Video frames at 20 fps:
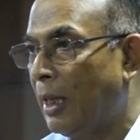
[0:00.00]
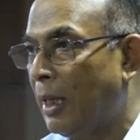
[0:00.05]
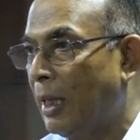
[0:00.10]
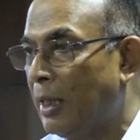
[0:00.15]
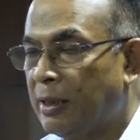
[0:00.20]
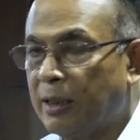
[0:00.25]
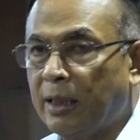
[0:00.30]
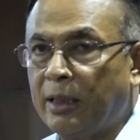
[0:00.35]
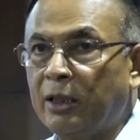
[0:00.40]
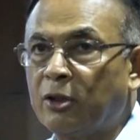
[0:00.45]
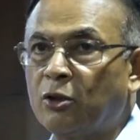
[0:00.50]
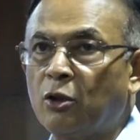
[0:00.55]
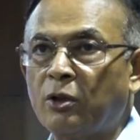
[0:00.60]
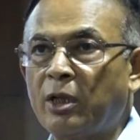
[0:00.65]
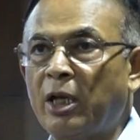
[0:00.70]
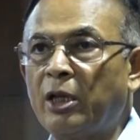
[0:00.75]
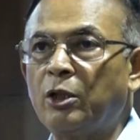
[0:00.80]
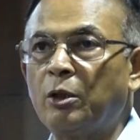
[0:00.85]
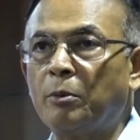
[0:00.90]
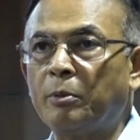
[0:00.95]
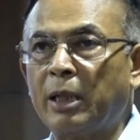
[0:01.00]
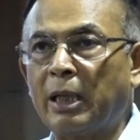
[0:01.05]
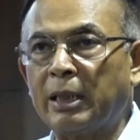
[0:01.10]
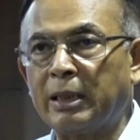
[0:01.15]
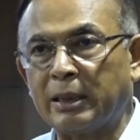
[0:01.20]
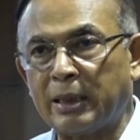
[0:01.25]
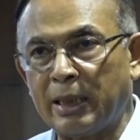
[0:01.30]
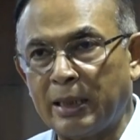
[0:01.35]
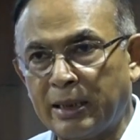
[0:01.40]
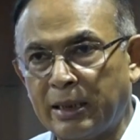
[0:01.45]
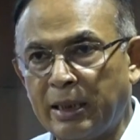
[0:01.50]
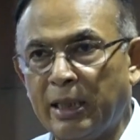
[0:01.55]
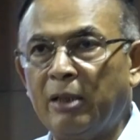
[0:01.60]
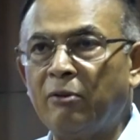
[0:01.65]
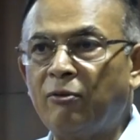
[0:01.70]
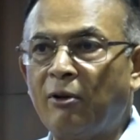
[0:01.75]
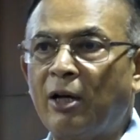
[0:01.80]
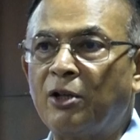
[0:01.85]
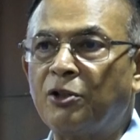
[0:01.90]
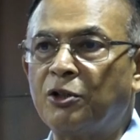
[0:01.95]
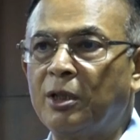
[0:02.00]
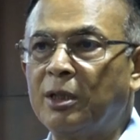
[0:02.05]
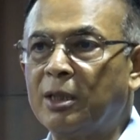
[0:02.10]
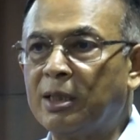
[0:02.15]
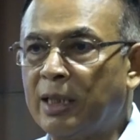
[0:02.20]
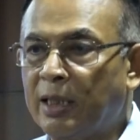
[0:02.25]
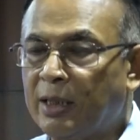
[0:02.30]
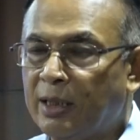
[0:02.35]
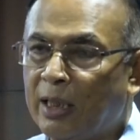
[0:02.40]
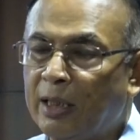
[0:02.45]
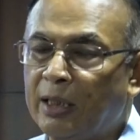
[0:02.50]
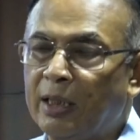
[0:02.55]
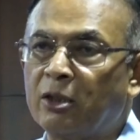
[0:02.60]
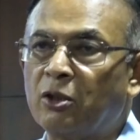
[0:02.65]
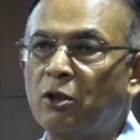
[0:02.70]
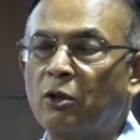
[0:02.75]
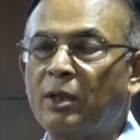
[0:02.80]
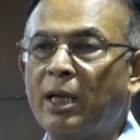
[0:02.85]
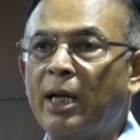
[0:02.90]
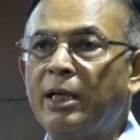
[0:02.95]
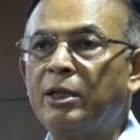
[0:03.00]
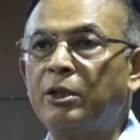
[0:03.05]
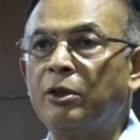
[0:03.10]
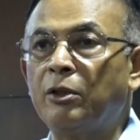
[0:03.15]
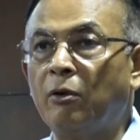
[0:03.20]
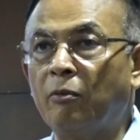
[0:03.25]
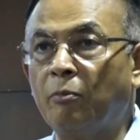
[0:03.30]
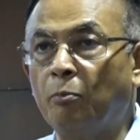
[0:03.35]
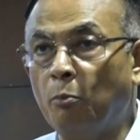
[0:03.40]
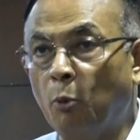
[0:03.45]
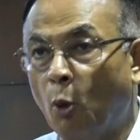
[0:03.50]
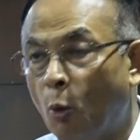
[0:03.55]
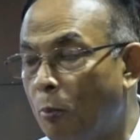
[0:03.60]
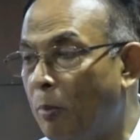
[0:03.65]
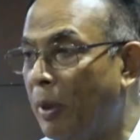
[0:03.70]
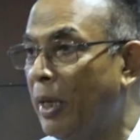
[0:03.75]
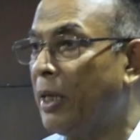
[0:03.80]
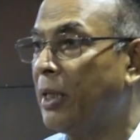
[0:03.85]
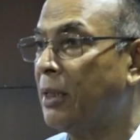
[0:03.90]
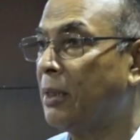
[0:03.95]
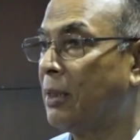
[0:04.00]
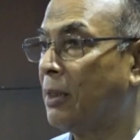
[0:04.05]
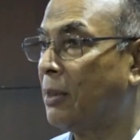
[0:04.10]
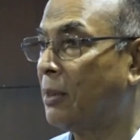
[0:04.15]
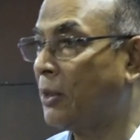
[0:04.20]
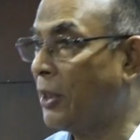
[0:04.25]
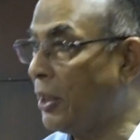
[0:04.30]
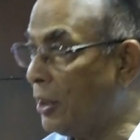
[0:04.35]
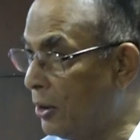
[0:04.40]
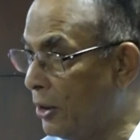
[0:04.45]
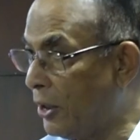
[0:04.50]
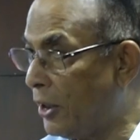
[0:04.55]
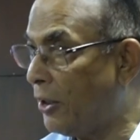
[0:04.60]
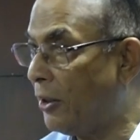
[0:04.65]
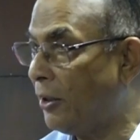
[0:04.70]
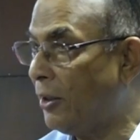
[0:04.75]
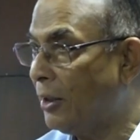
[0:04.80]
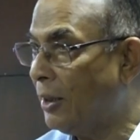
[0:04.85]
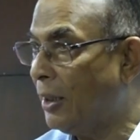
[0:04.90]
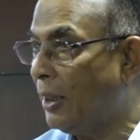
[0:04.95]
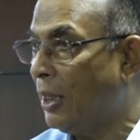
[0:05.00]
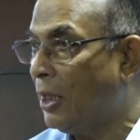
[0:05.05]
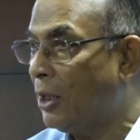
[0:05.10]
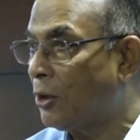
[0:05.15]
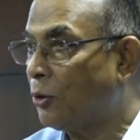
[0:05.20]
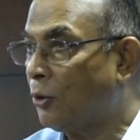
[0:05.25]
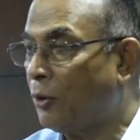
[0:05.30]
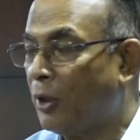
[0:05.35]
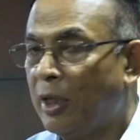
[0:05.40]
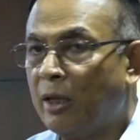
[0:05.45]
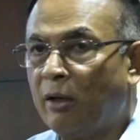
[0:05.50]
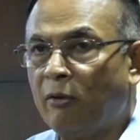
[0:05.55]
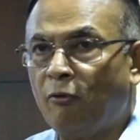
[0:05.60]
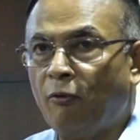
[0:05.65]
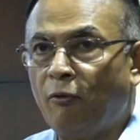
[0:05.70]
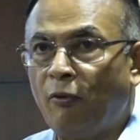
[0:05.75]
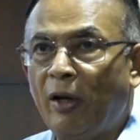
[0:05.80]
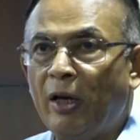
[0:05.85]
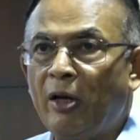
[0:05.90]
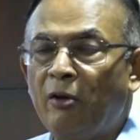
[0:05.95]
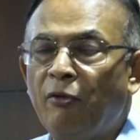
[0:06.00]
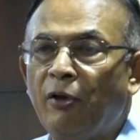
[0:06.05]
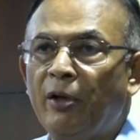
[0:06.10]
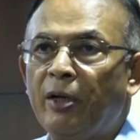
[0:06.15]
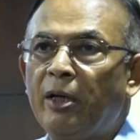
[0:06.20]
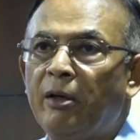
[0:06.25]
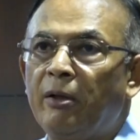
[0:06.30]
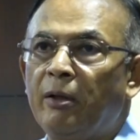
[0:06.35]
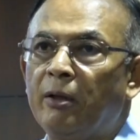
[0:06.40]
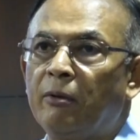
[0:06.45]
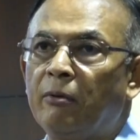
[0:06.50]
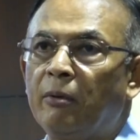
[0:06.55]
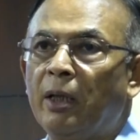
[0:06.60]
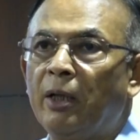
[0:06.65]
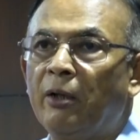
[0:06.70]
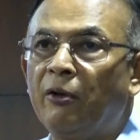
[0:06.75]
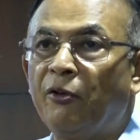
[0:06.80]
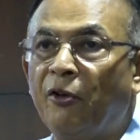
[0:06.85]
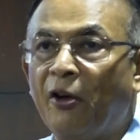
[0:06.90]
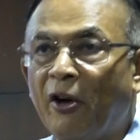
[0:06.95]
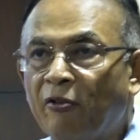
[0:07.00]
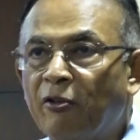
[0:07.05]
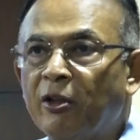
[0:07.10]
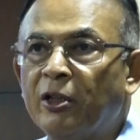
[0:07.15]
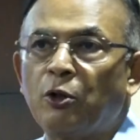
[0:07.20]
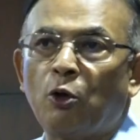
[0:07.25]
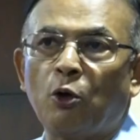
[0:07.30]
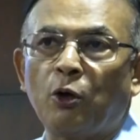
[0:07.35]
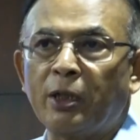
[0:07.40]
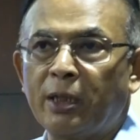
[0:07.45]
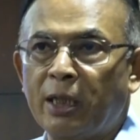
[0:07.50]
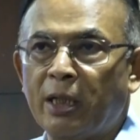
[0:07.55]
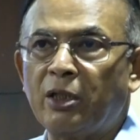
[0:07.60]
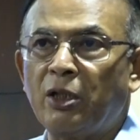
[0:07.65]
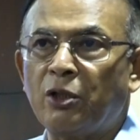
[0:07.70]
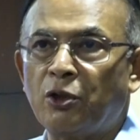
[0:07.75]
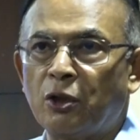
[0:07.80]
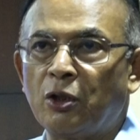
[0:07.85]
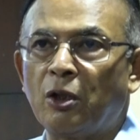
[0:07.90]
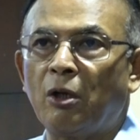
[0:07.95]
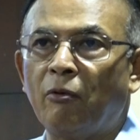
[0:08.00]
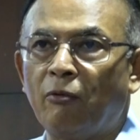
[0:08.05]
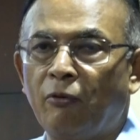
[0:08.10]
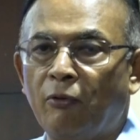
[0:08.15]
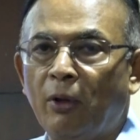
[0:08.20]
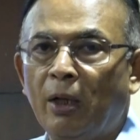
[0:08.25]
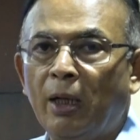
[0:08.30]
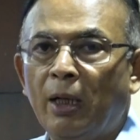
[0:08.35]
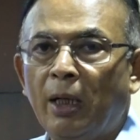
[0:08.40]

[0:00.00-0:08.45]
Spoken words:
Asiatic Society of Calcutta still functions. Asiatic Society of Bombay is still there. So they are very, very revered organization of